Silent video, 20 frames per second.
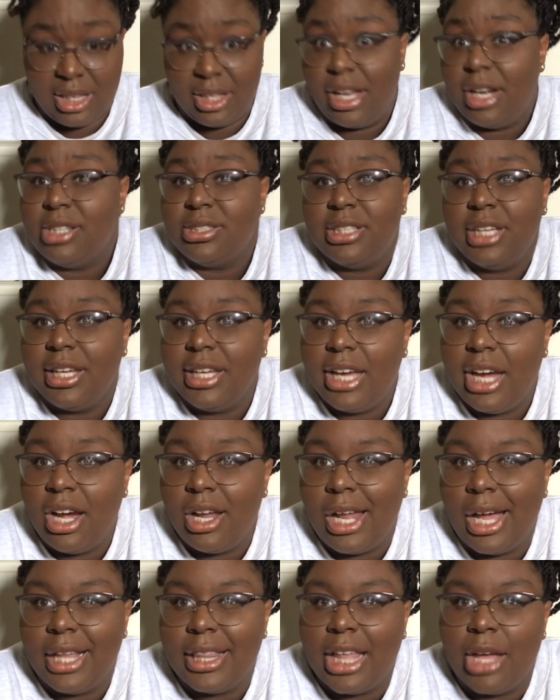They just didn't
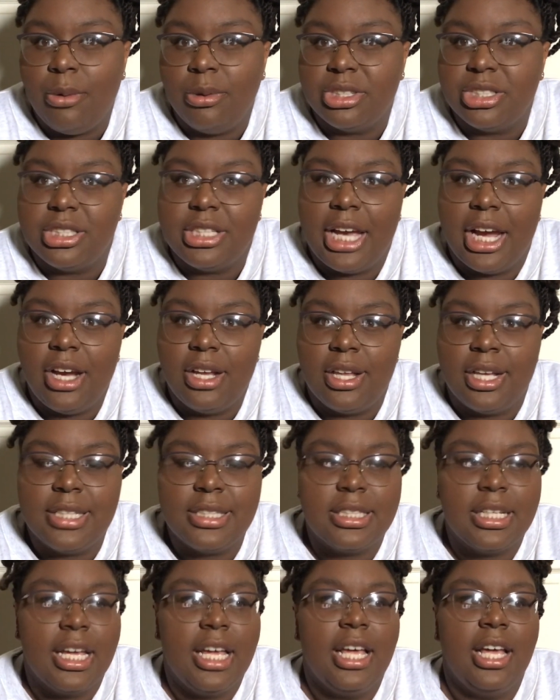care, like they were just
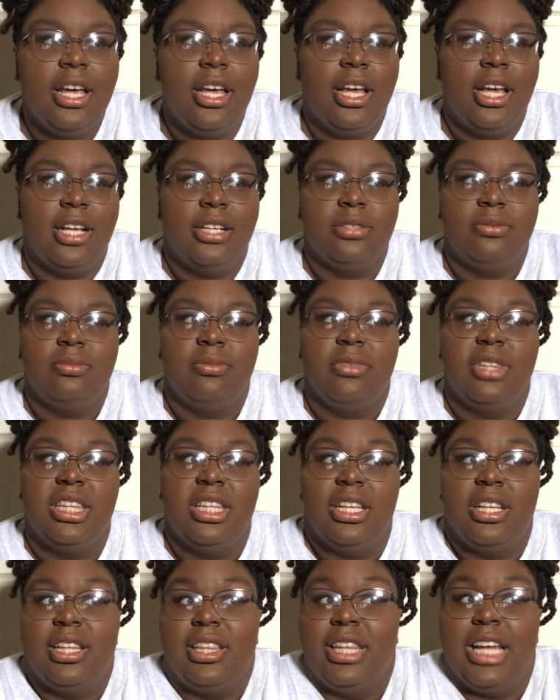careless.
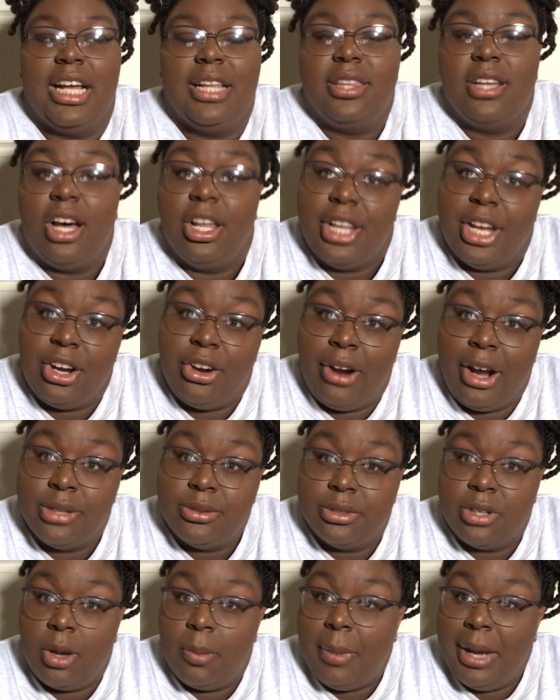They thought that
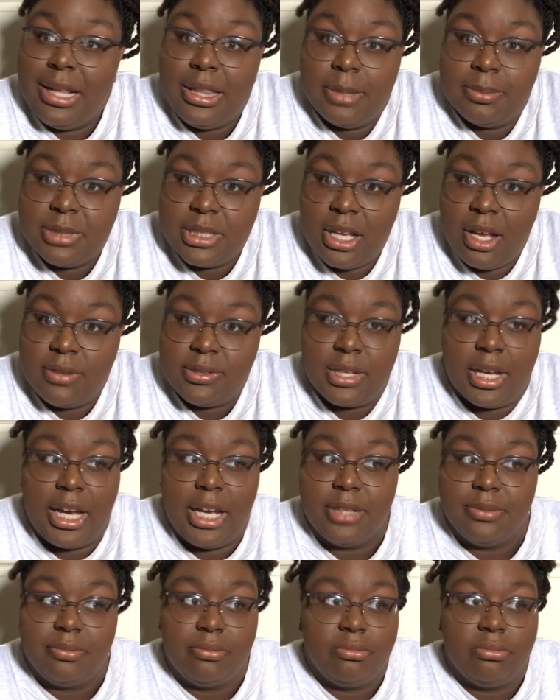grades were going to make themselves,
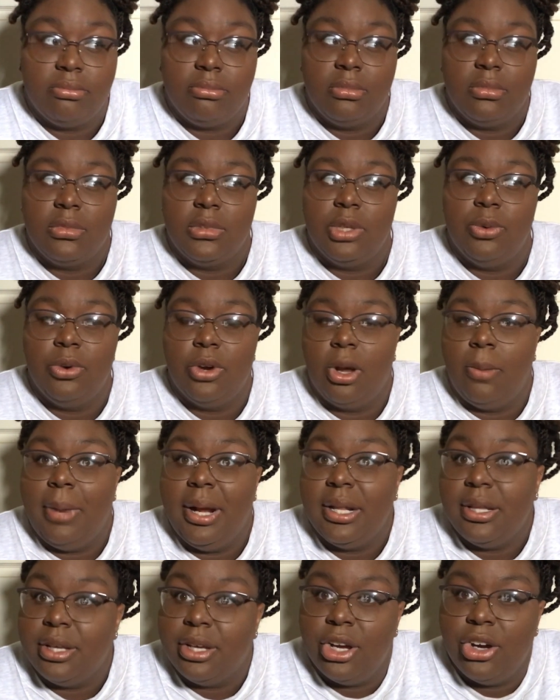like you were going to
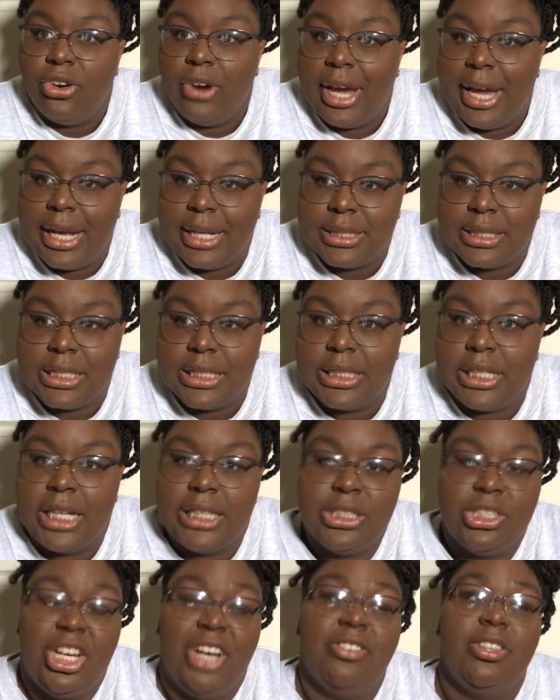make good grades. It
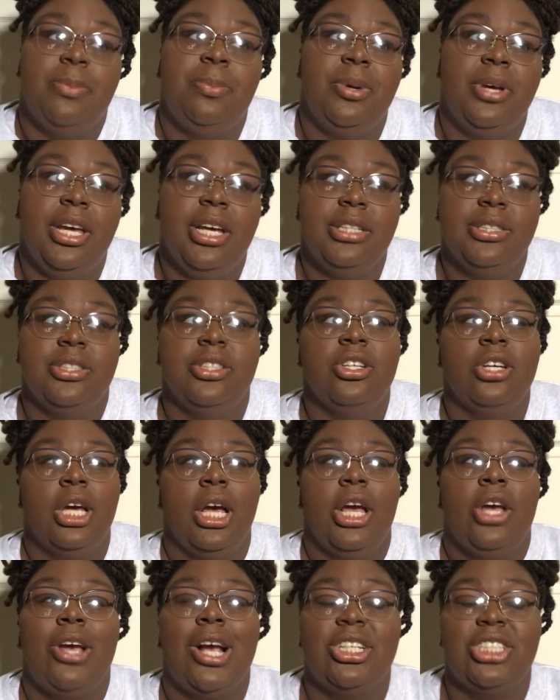doesn't, you have to put,
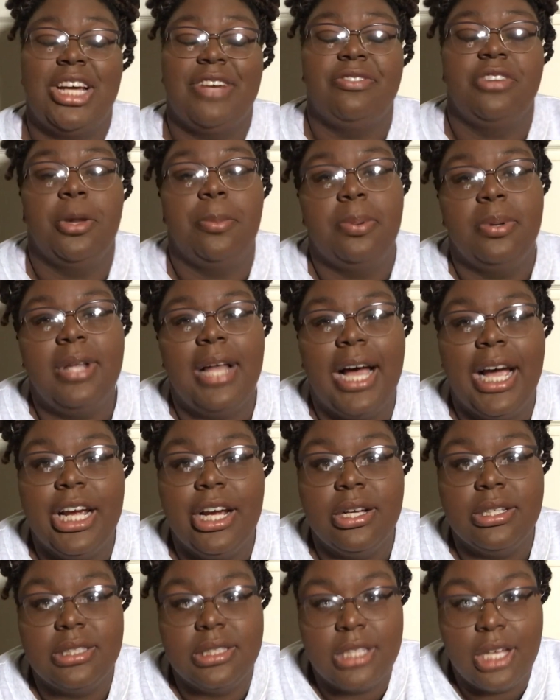you actually have to apply
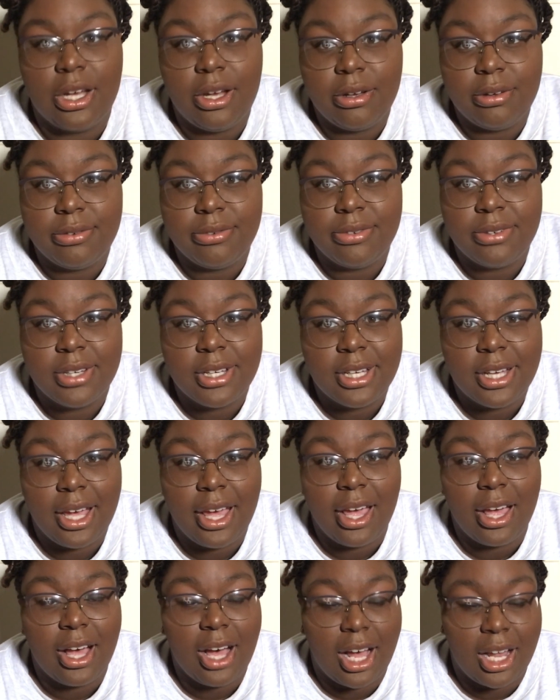yourself
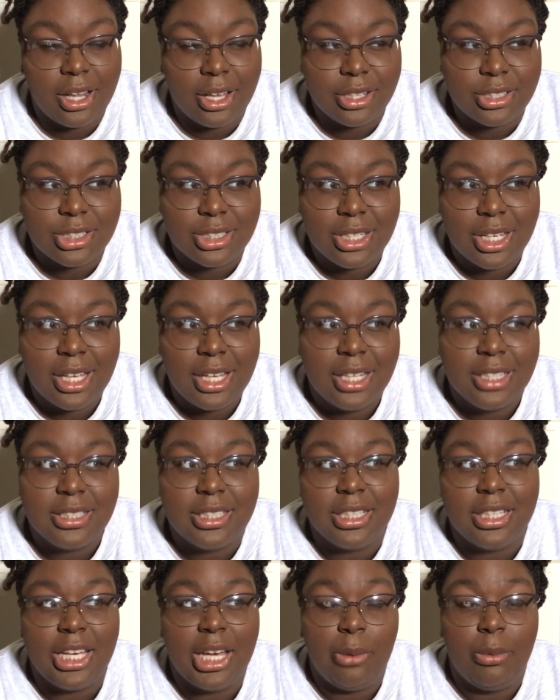in college
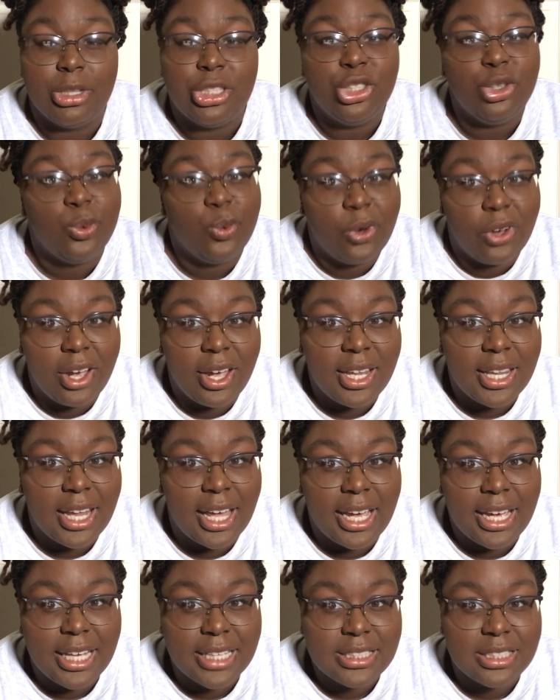to get what you want.
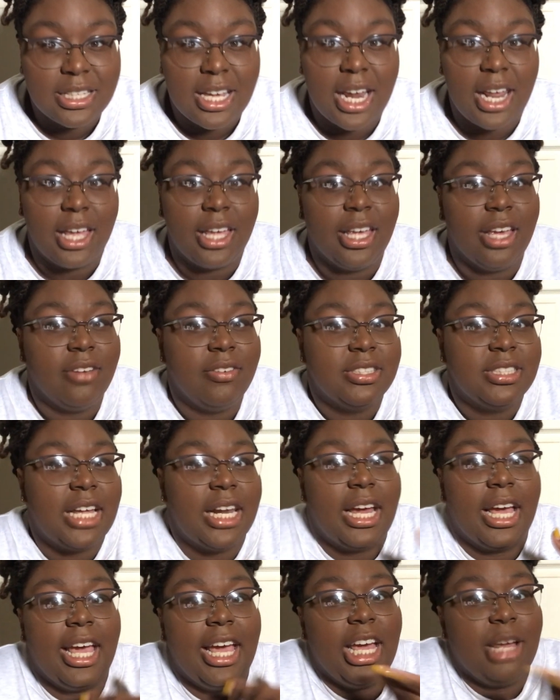Like, it's not a give, it's
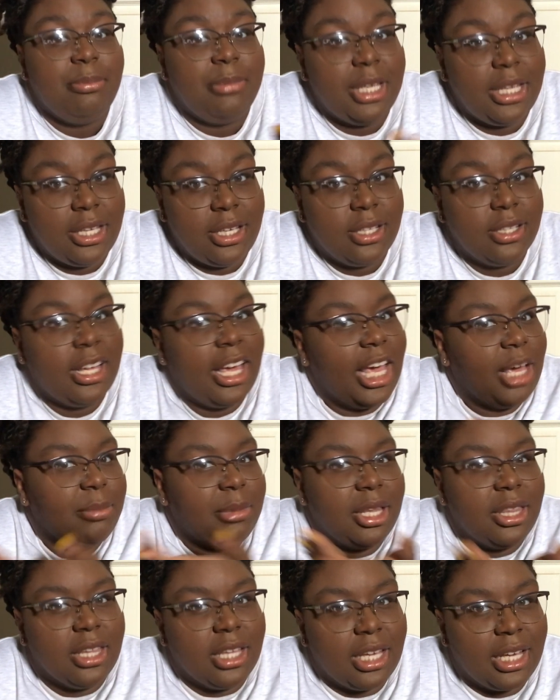not a hand me, hand
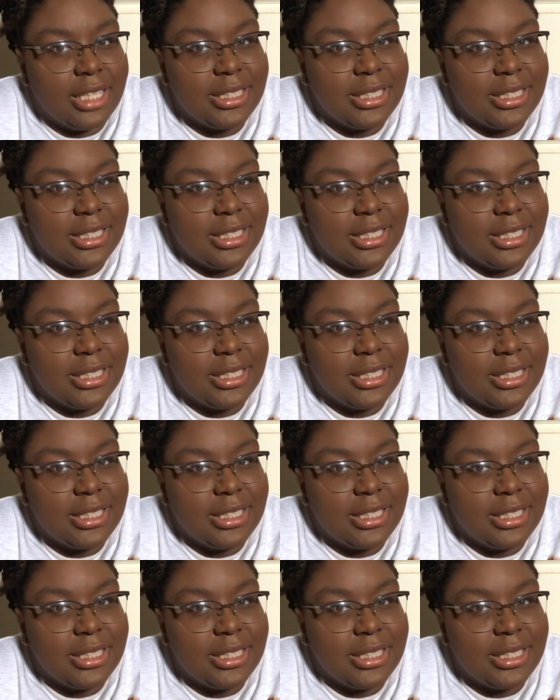me thing.